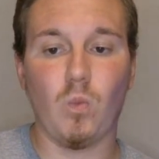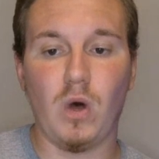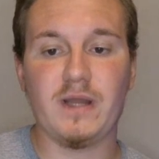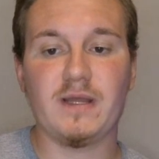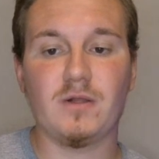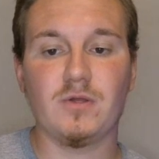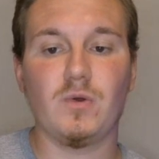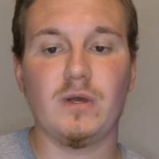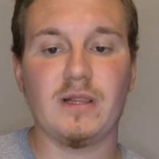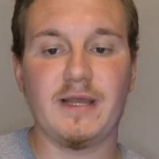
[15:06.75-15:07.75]
what
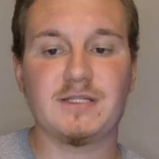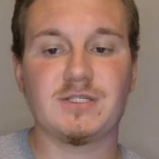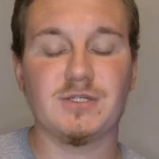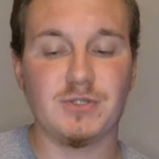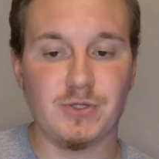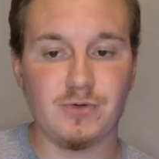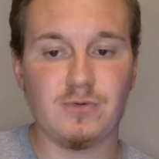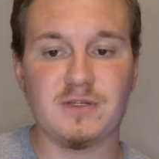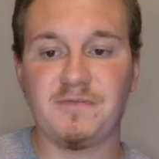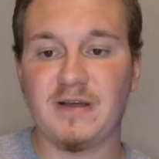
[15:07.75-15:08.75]
Illinois likes to do
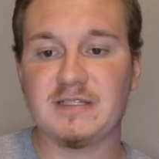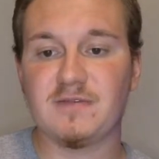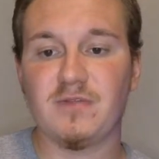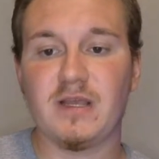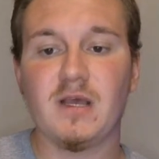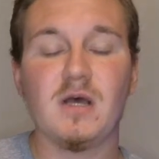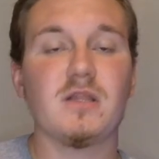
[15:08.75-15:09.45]
defensively.